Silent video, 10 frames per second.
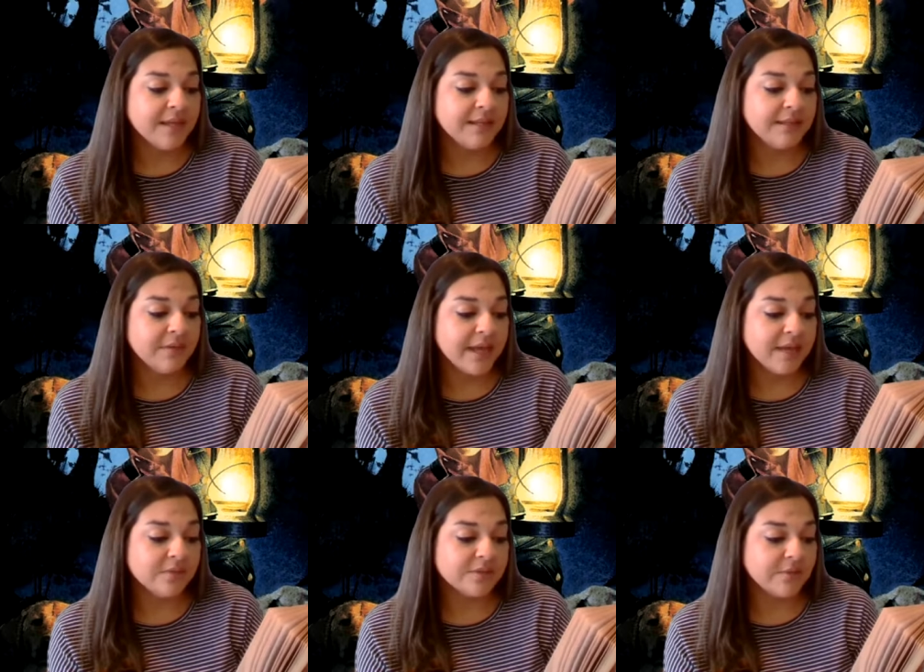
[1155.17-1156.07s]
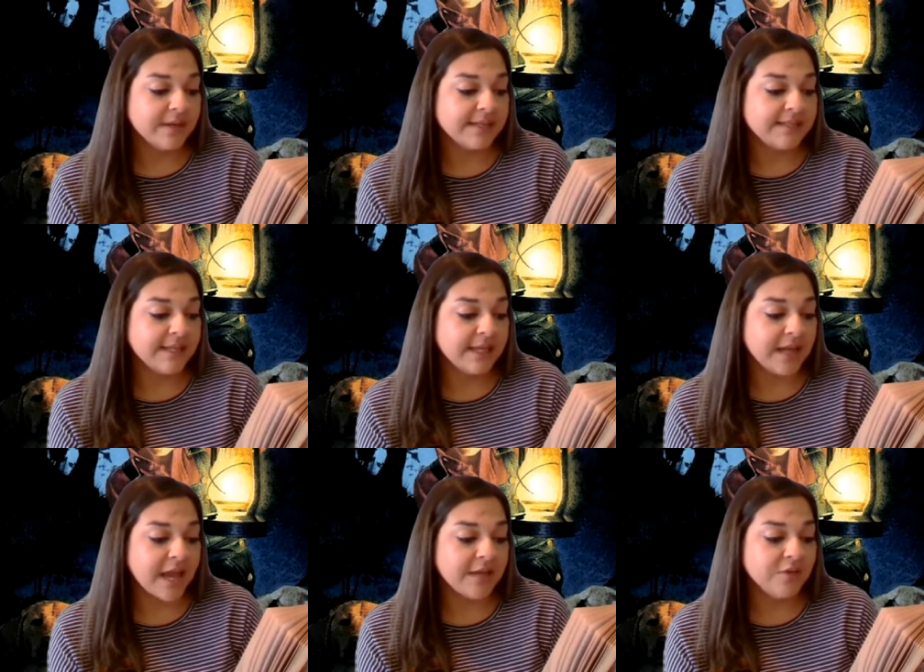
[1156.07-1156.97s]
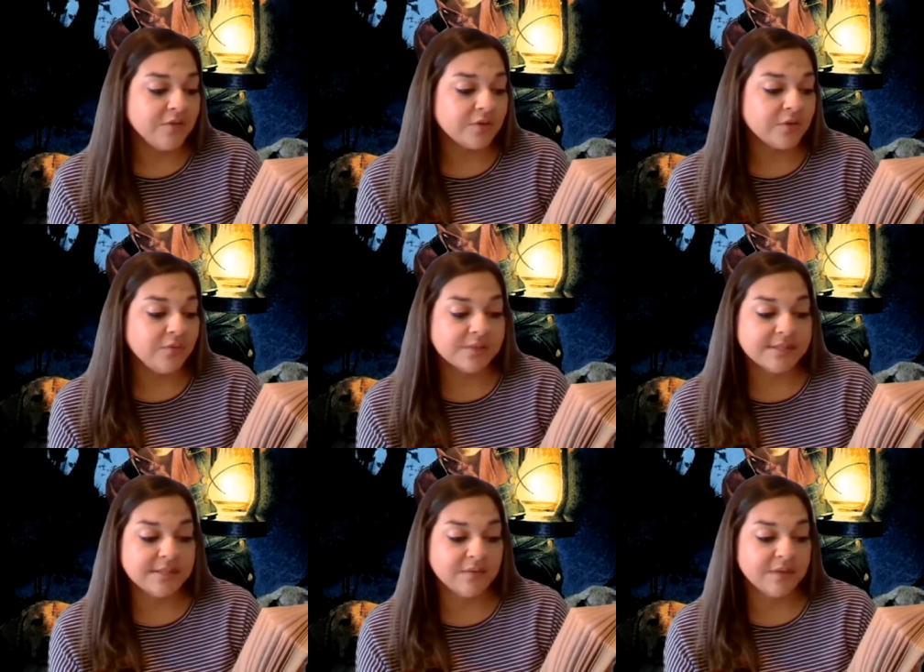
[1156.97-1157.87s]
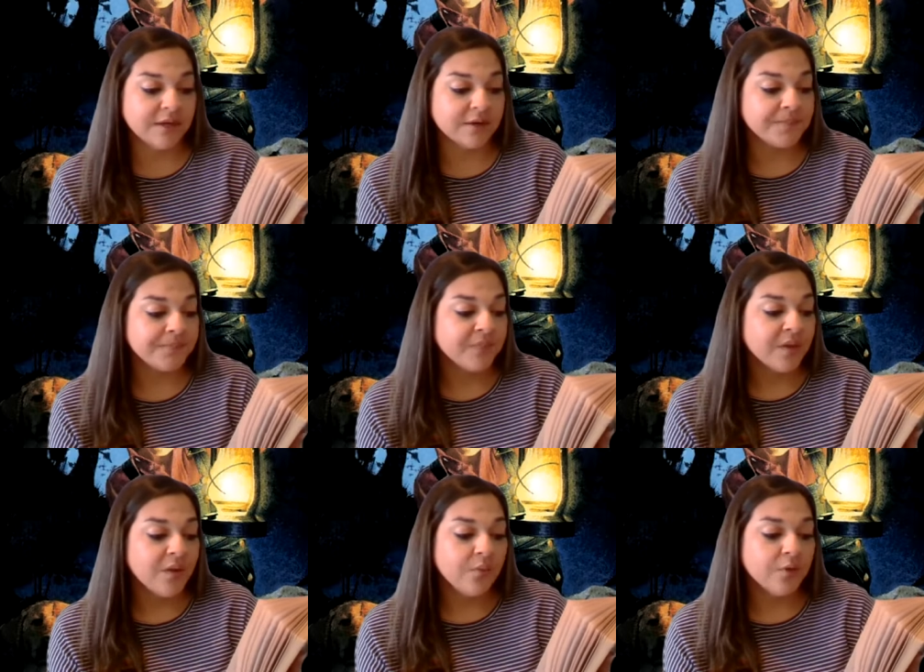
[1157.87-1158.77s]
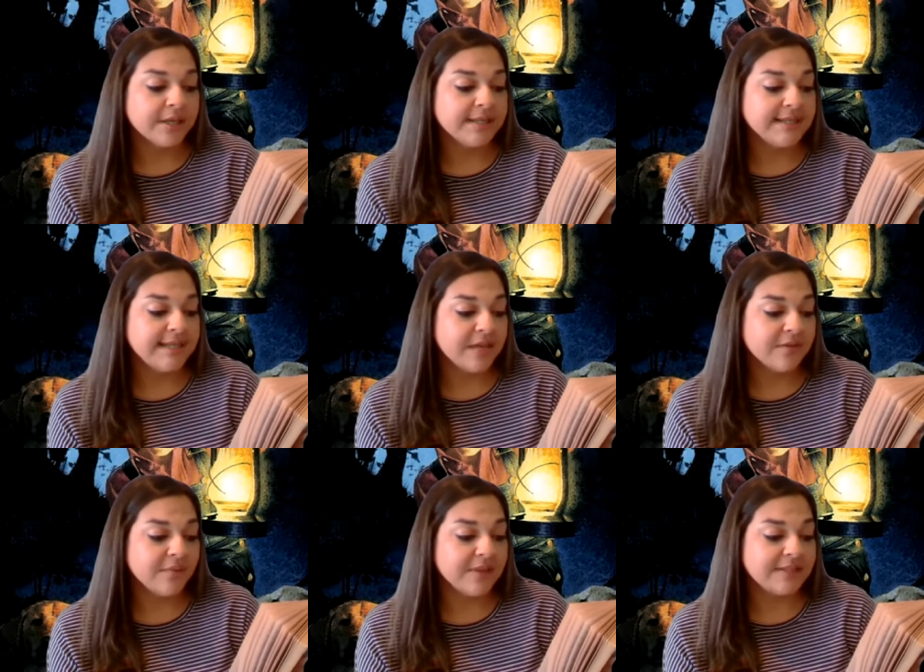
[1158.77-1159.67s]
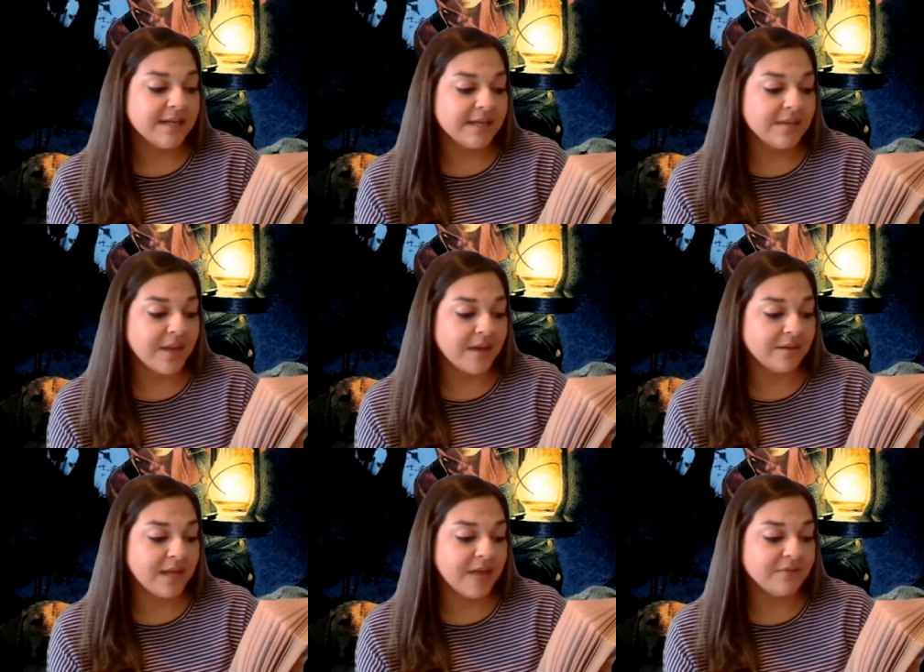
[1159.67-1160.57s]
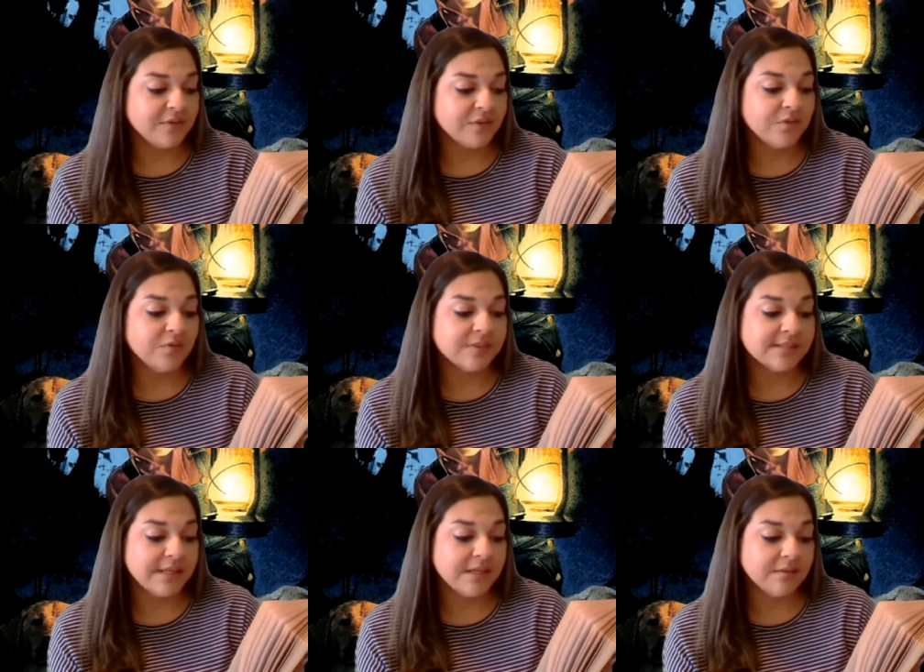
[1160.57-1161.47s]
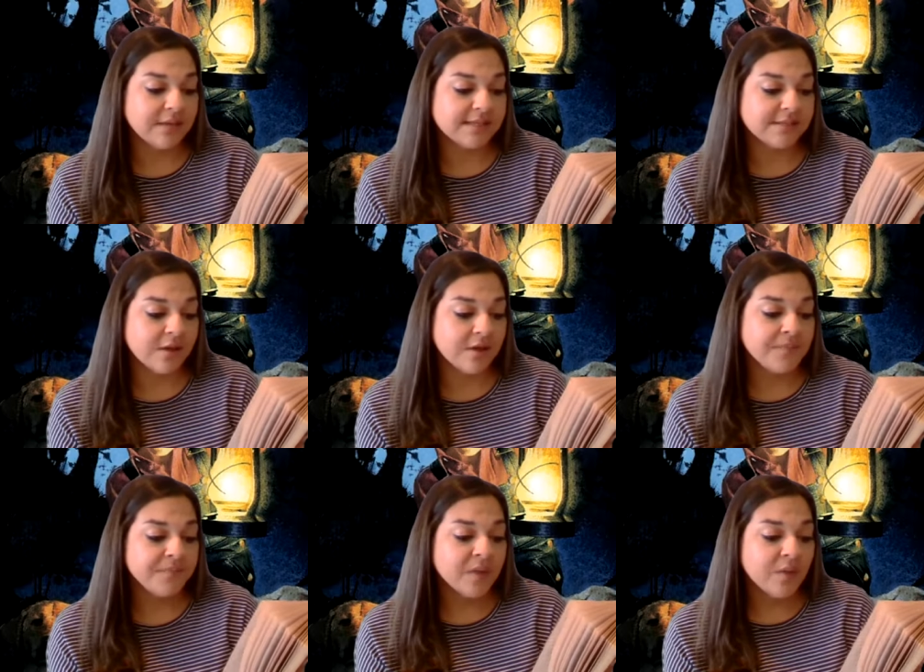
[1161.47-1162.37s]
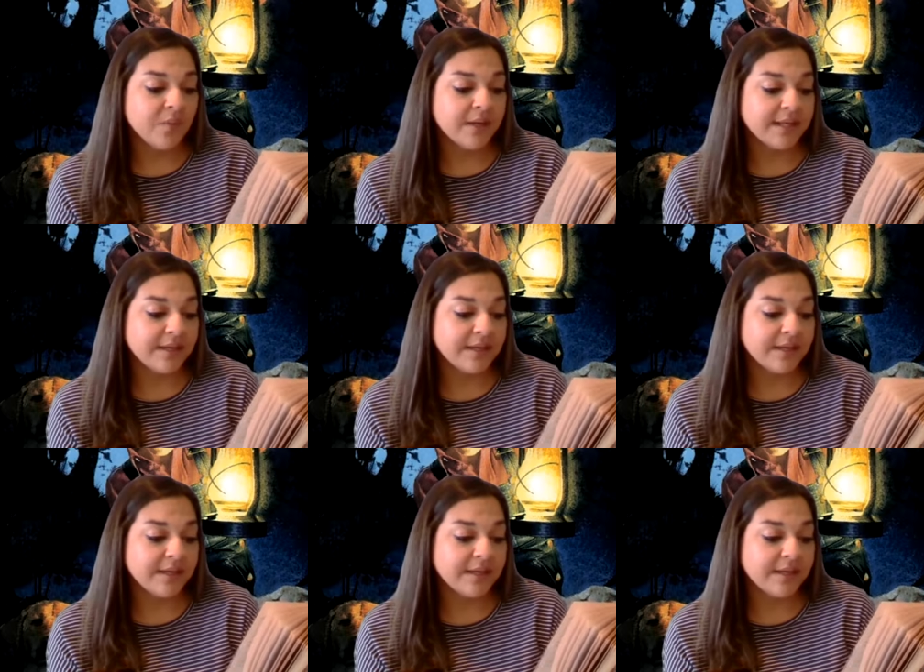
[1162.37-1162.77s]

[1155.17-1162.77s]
Little Ann was already digging. I knew the coon was still there. Working together, we dug him out. After the coon was killed, I saw what